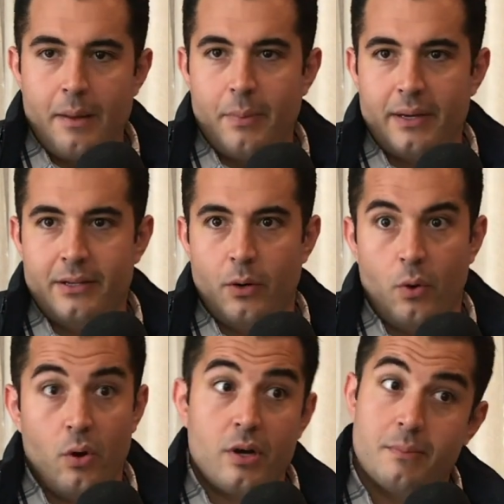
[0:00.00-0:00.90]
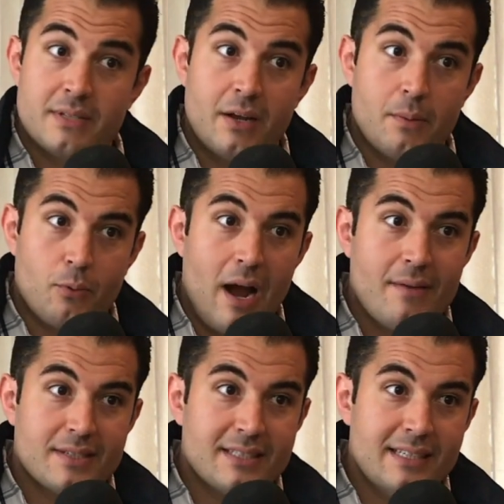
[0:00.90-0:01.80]
But, it all comes down to
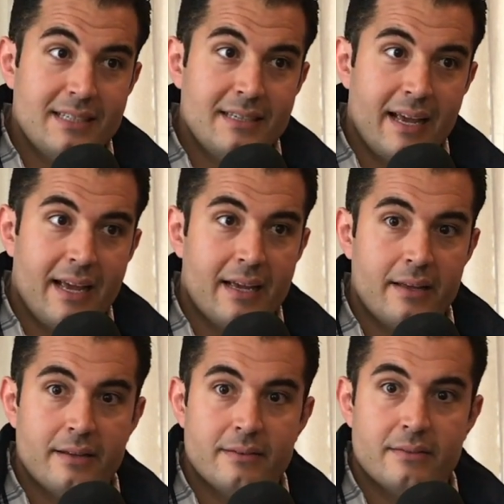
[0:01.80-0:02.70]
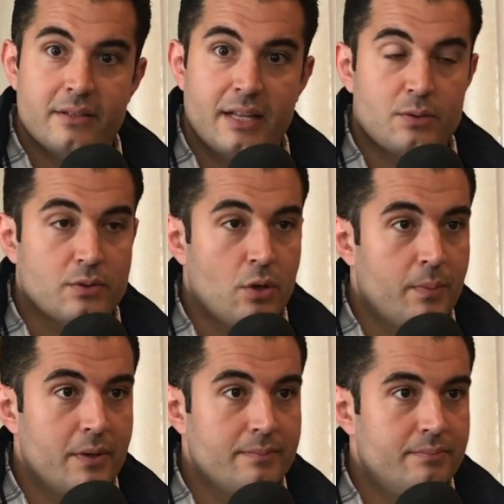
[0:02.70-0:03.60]
privacy, and that's what I was
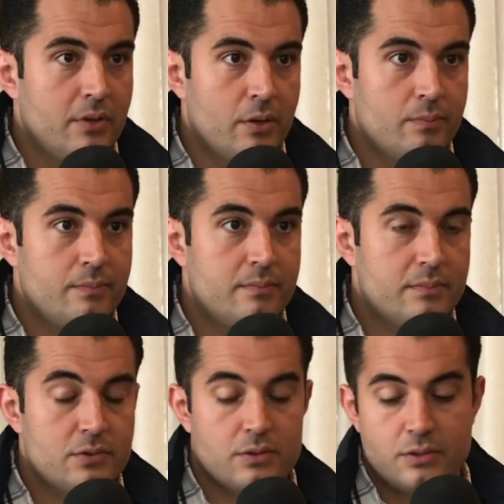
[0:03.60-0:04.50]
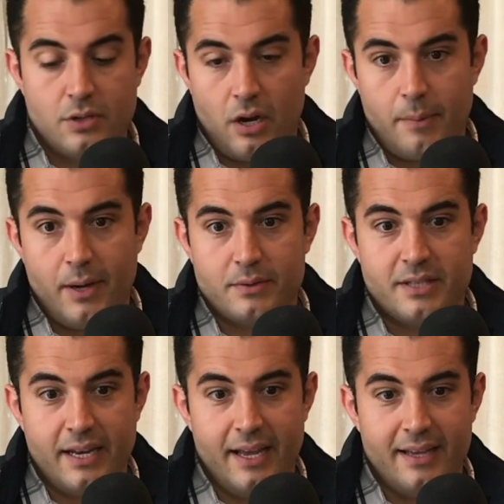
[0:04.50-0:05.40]
hoping to, talk about
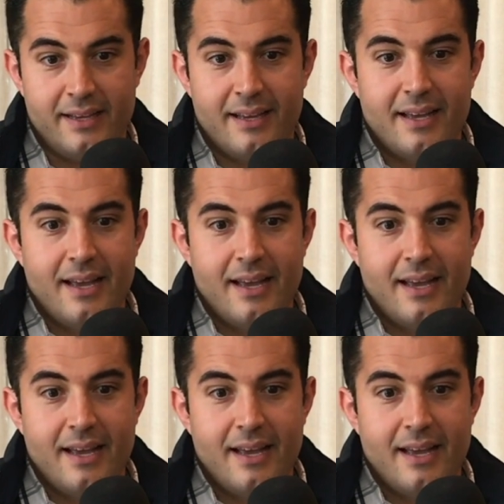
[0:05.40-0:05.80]
today.